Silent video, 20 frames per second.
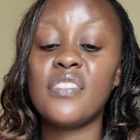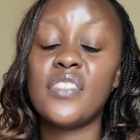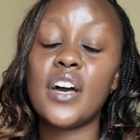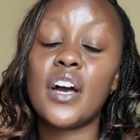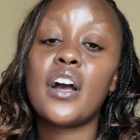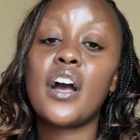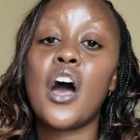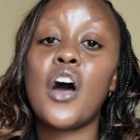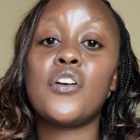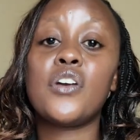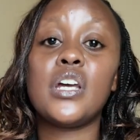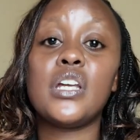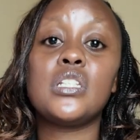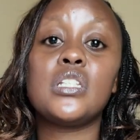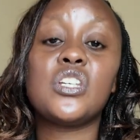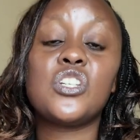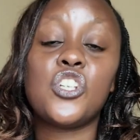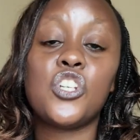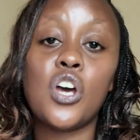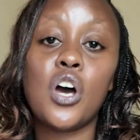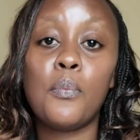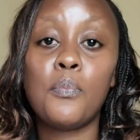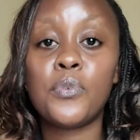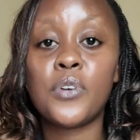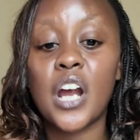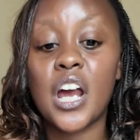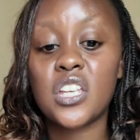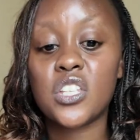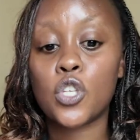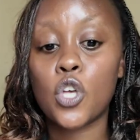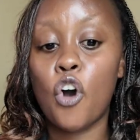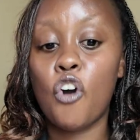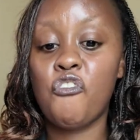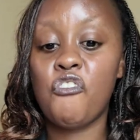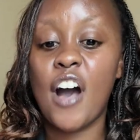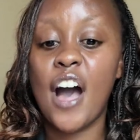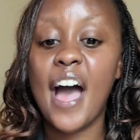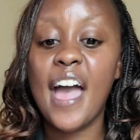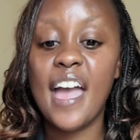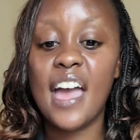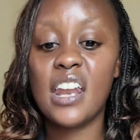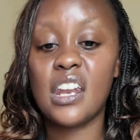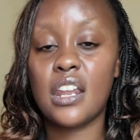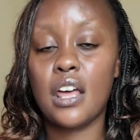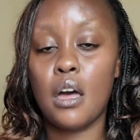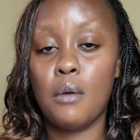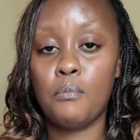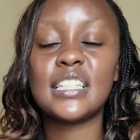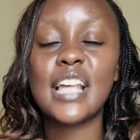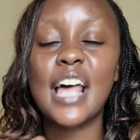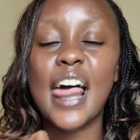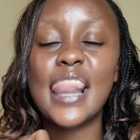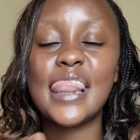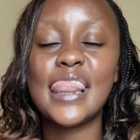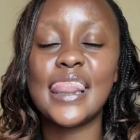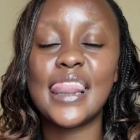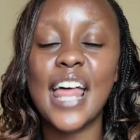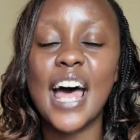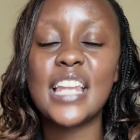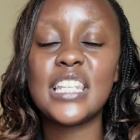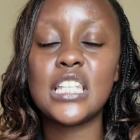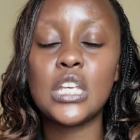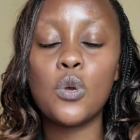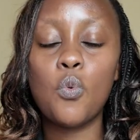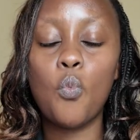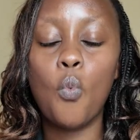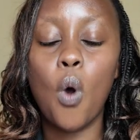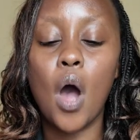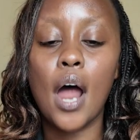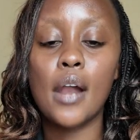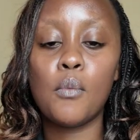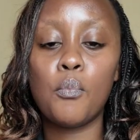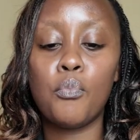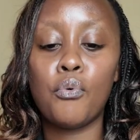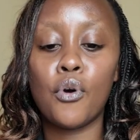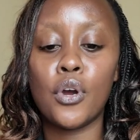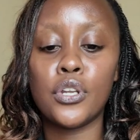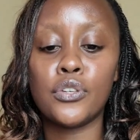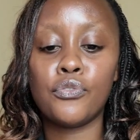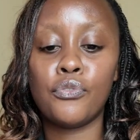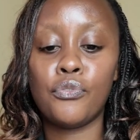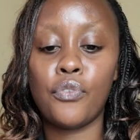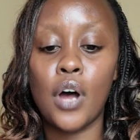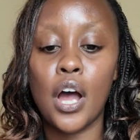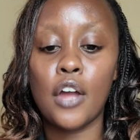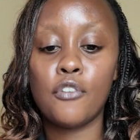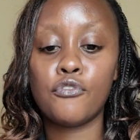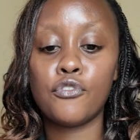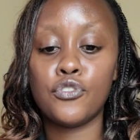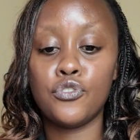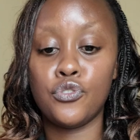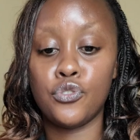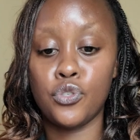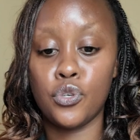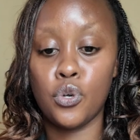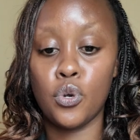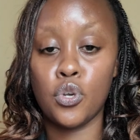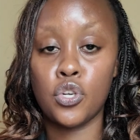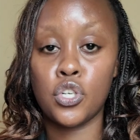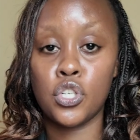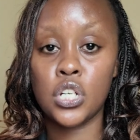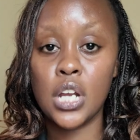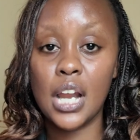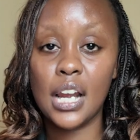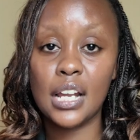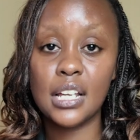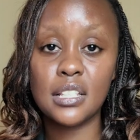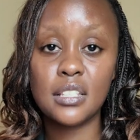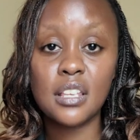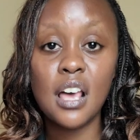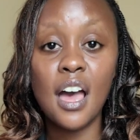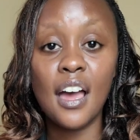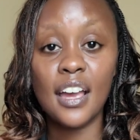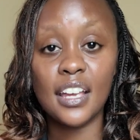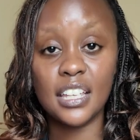The current share price of I&M is 31.50 shillings,